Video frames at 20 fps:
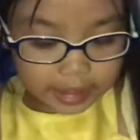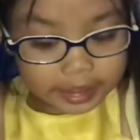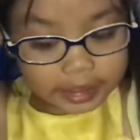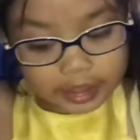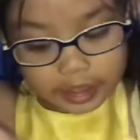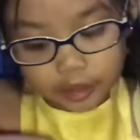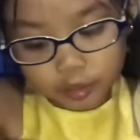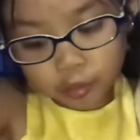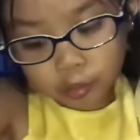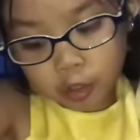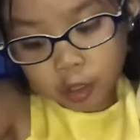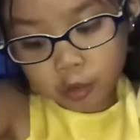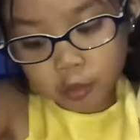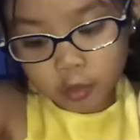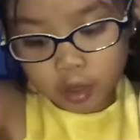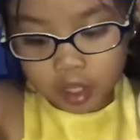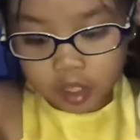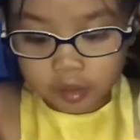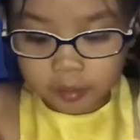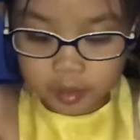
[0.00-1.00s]
think it will
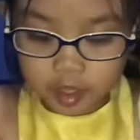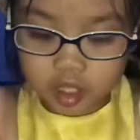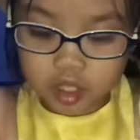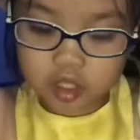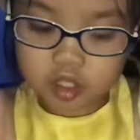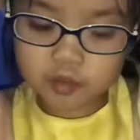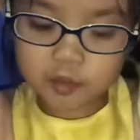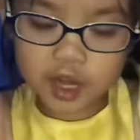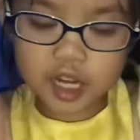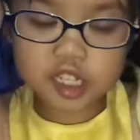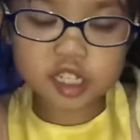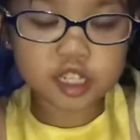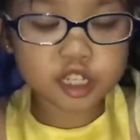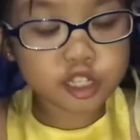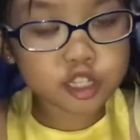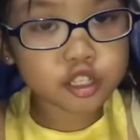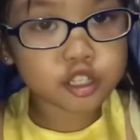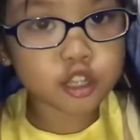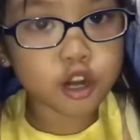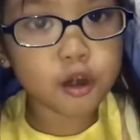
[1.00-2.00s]
work because my
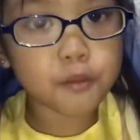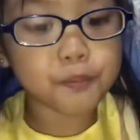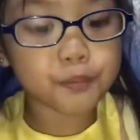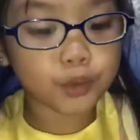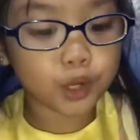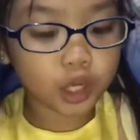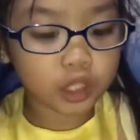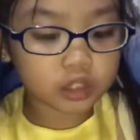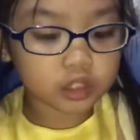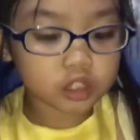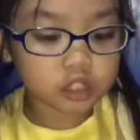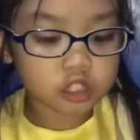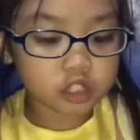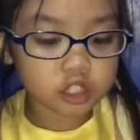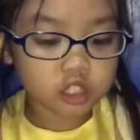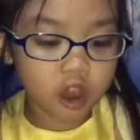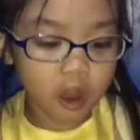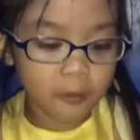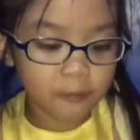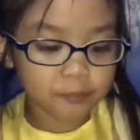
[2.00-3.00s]
sister put
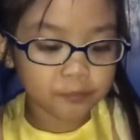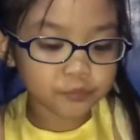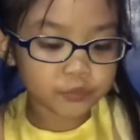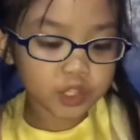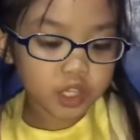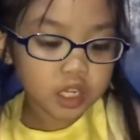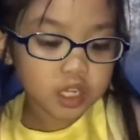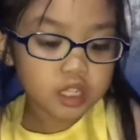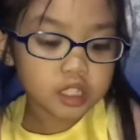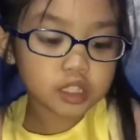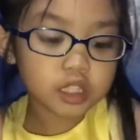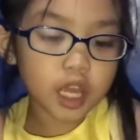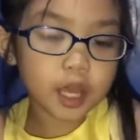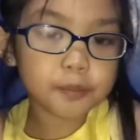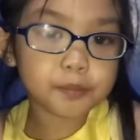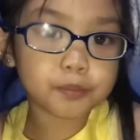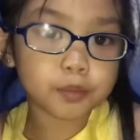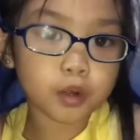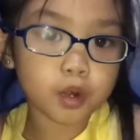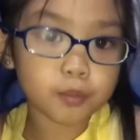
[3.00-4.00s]
some
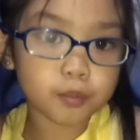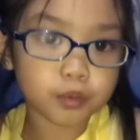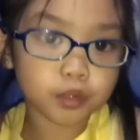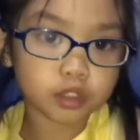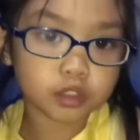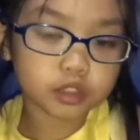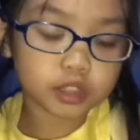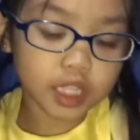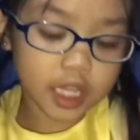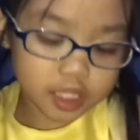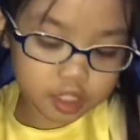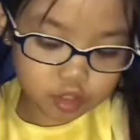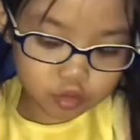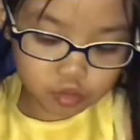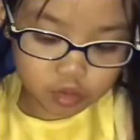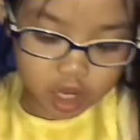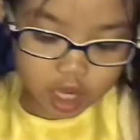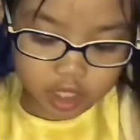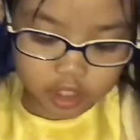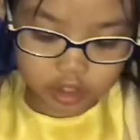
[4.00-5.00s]
light purple. That's
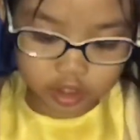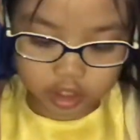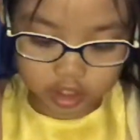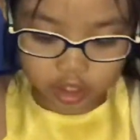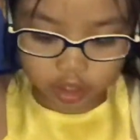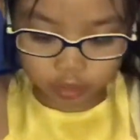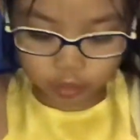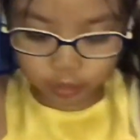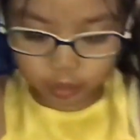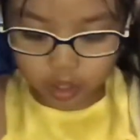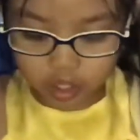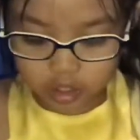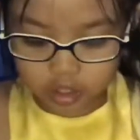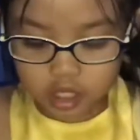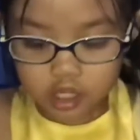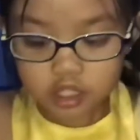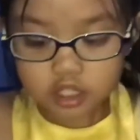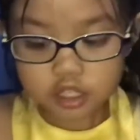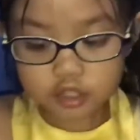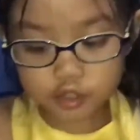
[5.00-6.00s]
why it didn't work.
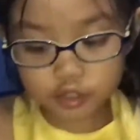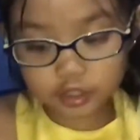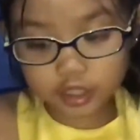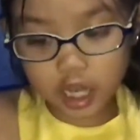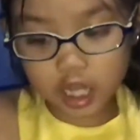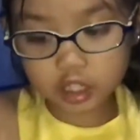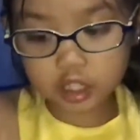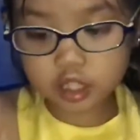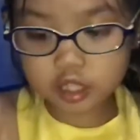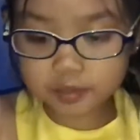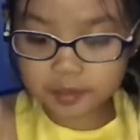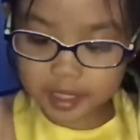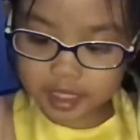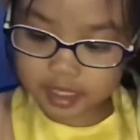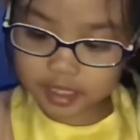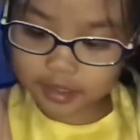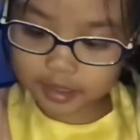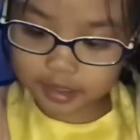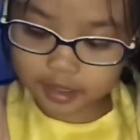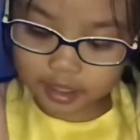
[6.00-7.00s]
So now let's
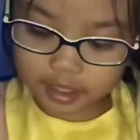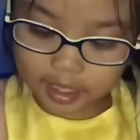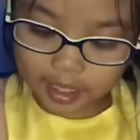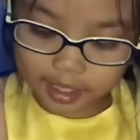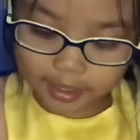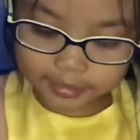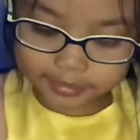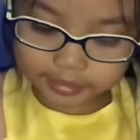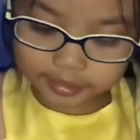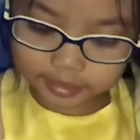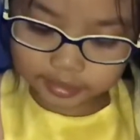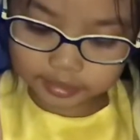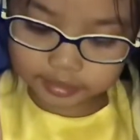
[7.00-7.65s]
mix it again.